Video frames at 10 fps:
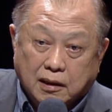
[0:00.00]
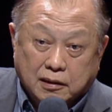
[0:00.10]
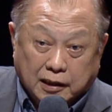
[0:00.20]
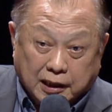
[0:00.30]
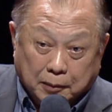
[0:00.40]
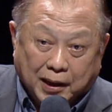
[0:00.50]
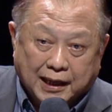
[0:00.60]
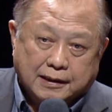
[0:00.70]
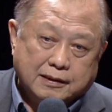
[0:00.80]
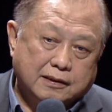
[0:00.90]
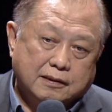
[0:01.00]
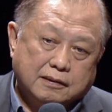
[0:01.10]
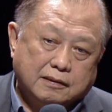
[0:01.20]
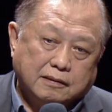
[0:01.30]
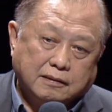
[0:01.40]
the
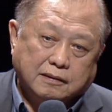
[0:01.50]
demands.